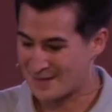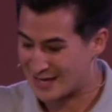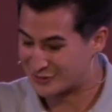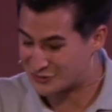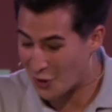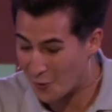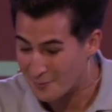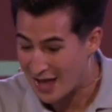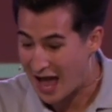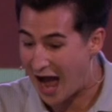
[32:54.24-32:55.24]
And so
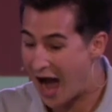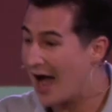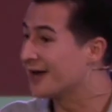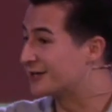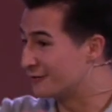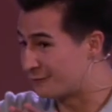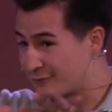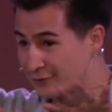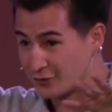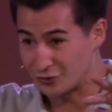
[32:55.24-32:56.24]
I
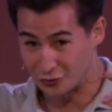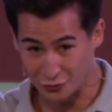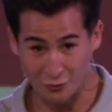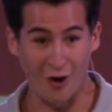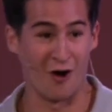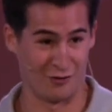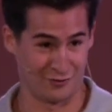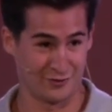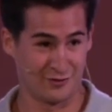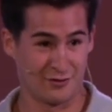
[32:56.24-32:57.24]
give you
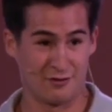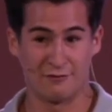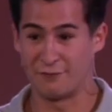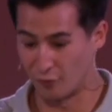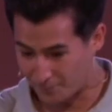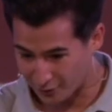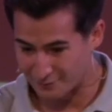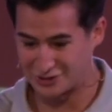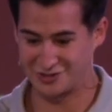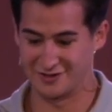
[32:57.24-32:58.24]
all full
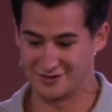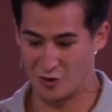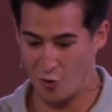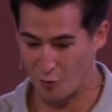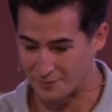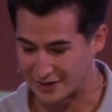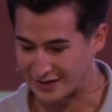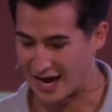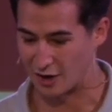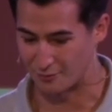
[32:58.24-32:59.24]
permission to hold me
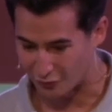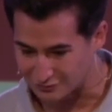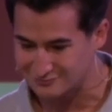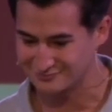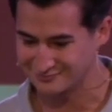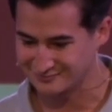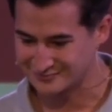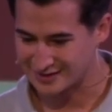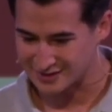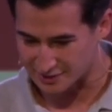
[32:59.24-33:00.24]
accountable, to